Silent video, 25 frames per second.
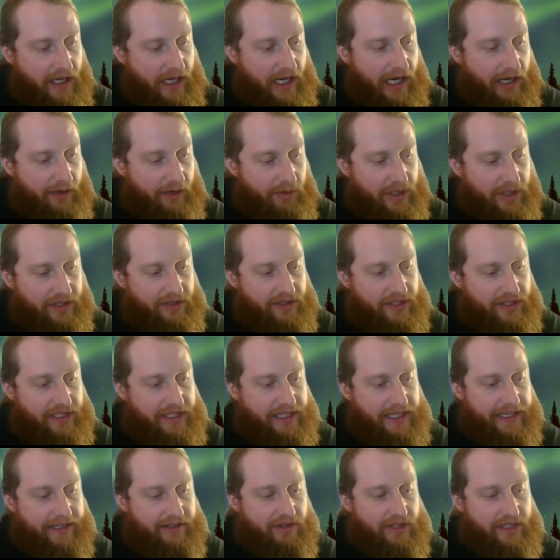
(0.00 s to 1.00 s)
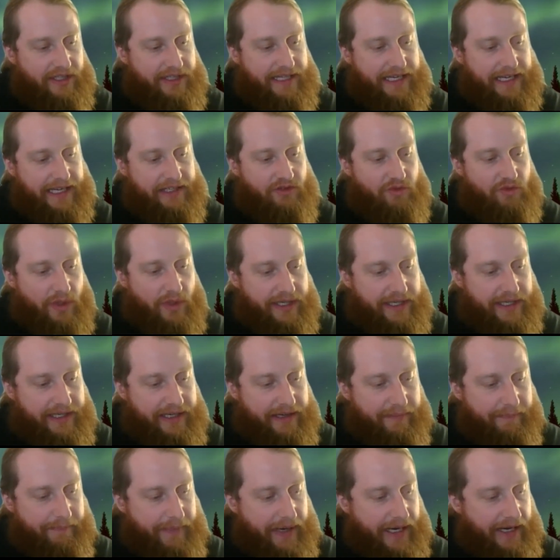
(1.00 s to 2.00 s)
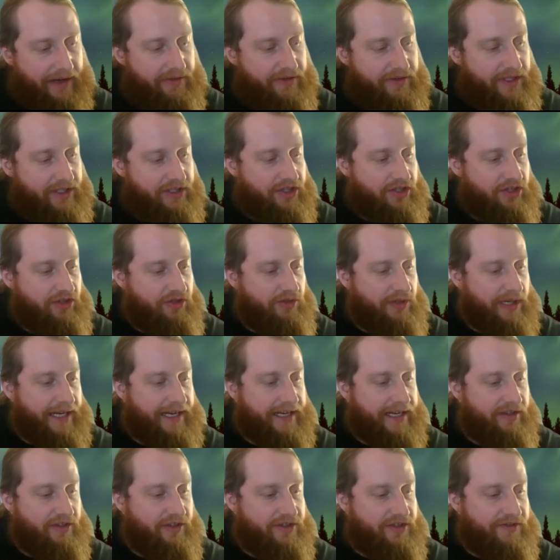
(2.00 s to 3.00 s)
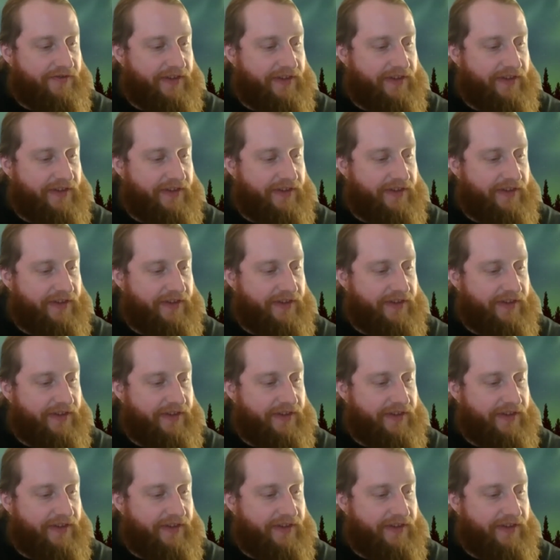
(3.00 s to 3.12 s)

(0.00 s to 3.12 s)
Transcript: I whittled an angle on that twig and bound the two angles